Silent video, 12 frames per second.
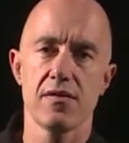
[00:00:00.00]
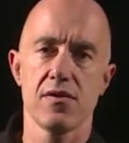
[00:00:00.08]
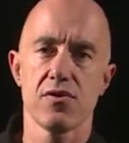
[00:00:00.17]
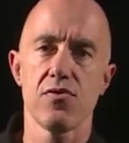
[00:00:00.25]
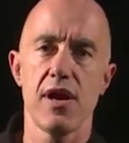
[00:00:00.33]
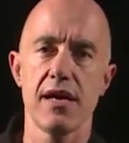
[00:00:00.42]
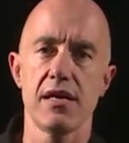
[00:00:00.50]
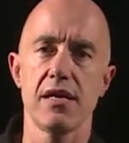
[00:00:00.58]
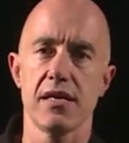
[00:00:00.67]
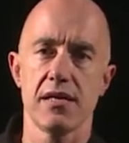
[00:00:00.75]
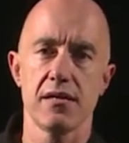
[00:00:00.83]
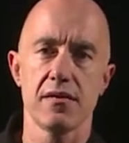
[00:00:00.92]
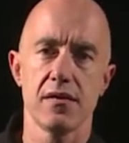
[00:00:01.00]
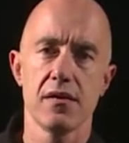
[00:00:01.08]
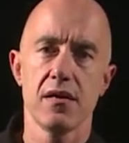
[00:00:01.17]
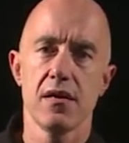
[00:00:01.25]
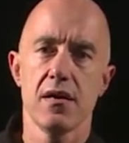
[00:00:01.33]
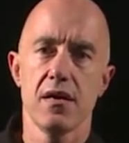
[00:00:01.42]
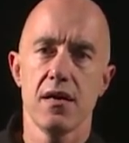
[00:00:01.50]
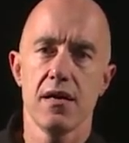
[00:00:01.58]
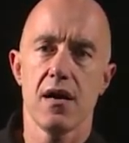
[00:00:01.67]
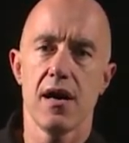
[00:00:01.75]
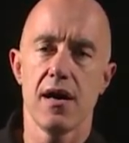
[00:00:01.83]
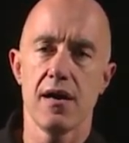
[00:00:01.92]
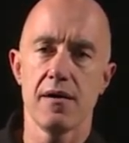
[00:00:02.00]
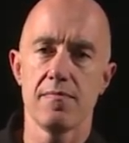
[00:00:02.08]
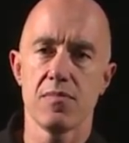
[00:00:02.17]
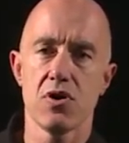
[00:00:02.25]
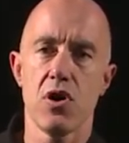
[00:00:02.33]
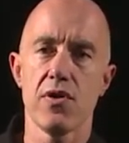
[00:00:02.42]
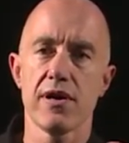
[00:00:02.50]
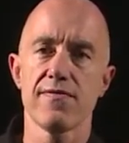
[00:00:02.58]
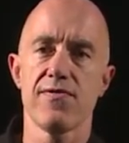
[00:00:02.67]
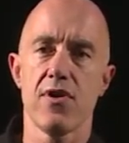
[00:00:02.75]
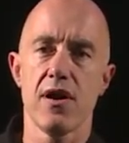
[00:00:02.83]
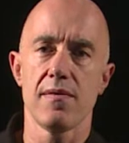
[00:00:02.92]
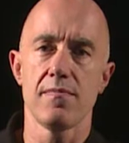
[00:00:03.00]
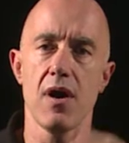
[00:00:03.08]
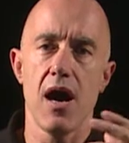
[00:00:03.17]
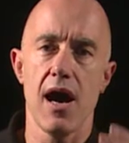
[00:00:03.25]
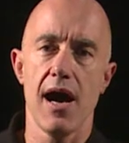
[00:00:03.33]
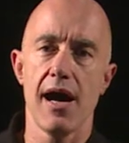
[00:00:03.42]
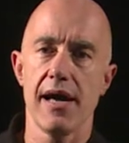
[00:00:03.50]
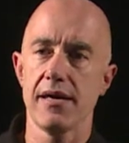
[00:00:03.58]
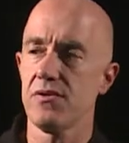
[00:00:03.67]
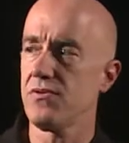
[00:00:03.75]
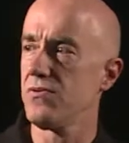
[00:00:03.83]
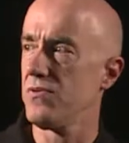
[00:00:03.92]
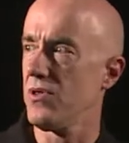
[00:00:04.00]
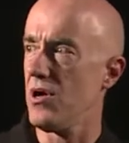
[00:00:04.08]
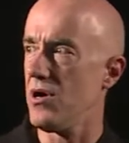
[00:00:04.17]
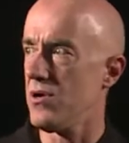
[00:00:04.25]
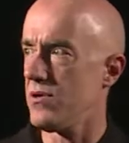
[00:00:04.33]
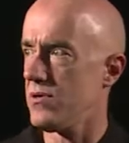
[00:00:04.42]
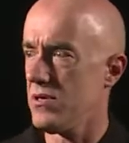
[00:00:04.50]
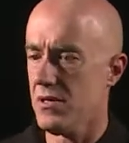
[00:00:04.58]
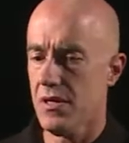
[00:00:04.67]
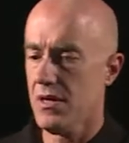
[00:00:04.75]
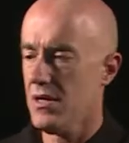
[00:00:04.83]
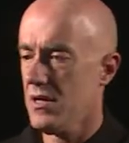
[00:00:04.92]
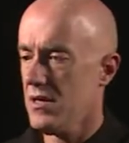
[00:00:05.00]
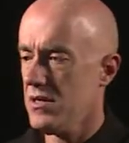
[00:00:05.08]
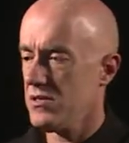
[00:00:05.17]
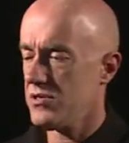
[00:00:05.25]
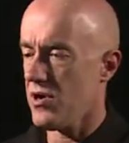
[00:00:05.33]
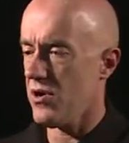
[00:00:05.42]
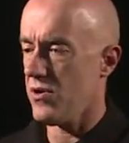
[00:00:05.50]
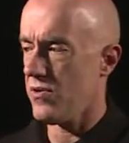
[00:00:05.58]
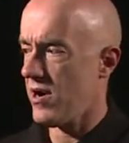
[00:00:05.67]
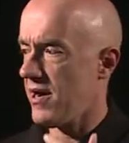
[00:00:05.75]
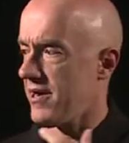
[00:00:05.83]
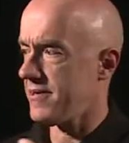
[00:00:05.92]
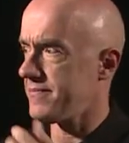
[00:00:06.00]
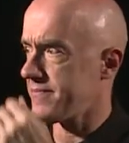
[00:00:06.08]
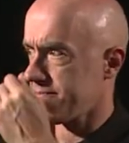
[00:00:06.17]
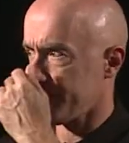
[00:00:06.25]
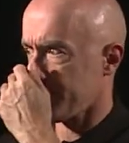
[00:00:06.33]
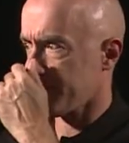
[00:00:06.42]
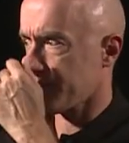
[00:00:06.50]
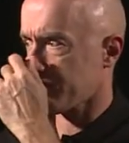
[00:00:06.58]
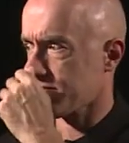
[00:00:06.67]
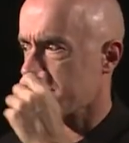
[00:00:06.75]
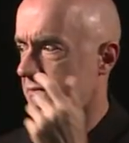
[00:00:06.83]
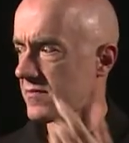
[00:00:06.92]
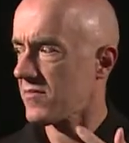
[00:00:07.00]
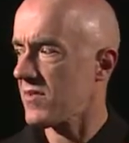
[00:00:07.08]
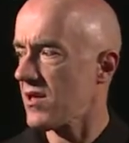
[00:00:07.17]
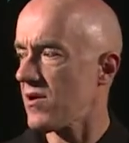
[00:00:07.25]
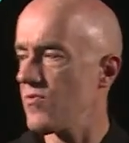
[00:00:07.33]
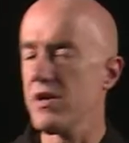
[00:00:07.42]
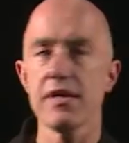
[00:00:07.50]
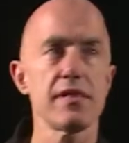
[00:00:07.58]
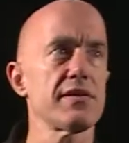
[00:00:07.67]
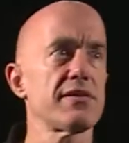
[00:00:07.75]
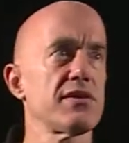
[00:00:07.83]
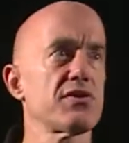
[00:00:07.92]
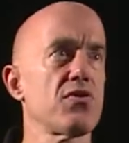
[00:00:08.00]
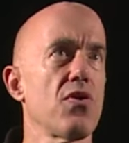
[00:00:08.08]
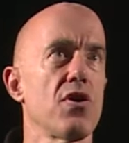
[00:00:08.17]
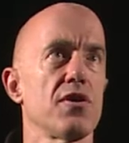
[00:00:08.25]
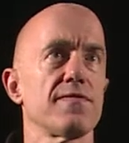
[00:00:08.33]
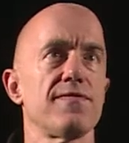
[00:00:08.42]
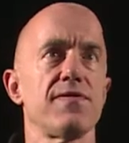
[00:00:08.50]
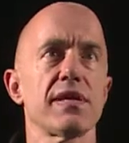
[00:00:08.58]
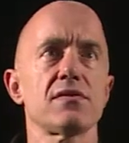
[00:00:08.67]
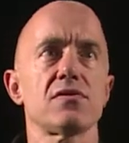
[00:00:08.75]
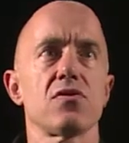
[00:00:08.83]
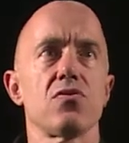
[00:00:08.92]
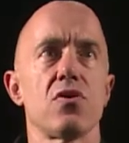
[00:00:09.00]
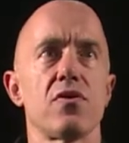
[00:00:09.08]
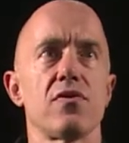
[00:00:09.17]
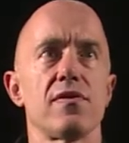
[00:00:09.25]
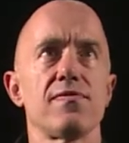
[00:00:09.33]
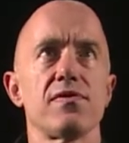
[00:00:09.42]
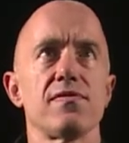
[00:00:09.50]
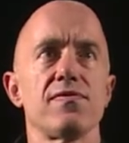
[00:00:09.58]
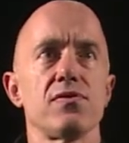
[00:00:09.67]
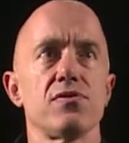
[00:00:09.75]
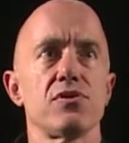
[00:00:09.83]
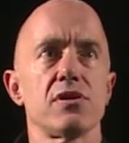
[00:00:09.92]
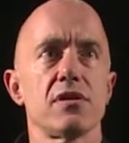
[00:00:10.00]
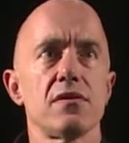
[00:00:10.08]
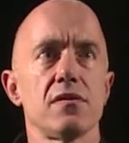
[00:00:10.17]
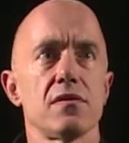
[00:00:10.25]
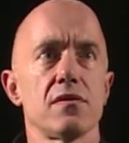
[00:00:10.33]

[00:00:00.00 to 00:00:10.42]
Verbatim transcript: The gradient um, going from high to low. So um, we, this is called Fick's law of diffusion.